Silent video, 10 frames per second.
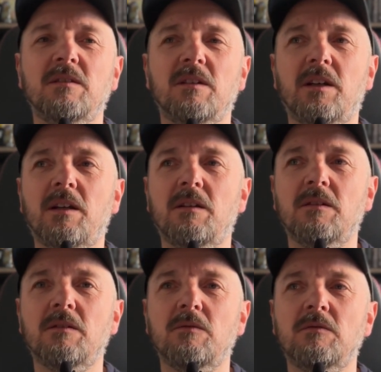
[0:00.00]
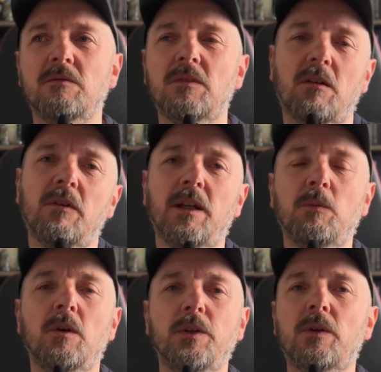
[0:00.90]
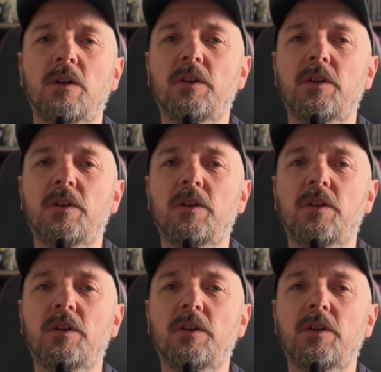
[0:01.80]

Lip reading: Like really, what are you going to